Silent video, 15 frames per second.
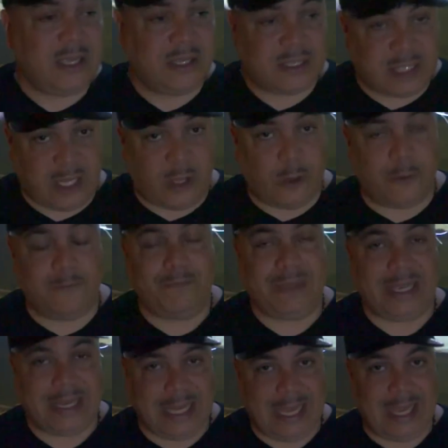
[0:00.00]
So
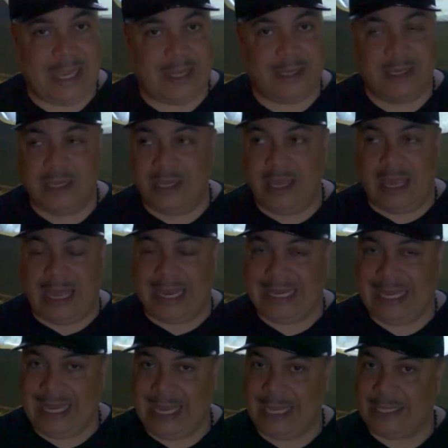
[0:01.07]
again, I
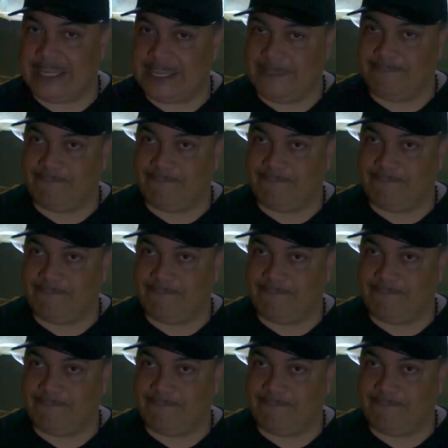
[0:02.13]
can't